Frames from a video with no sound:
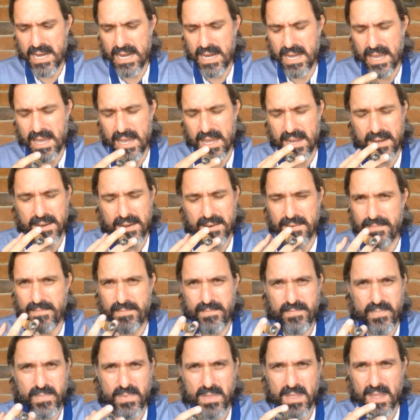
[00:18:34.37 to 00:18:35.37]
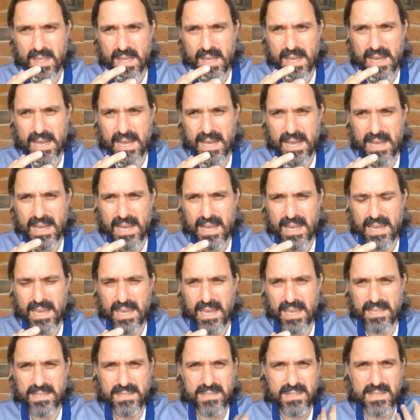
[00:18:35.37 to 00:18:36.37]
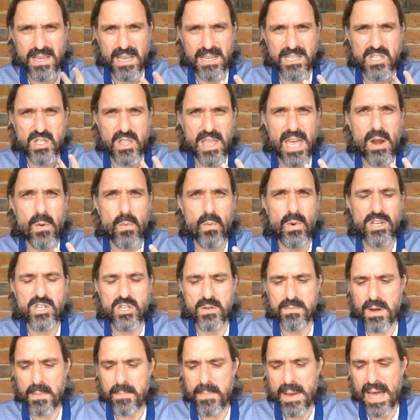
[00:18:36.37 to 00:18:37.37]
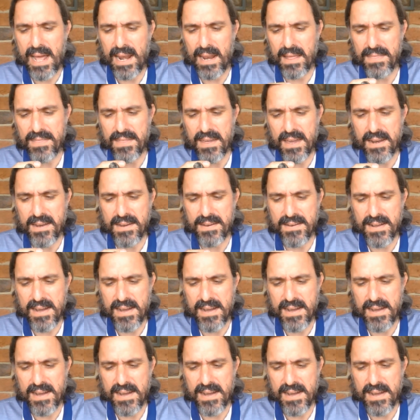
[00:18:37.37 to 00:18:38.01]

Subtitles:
and it's that rich on my palate that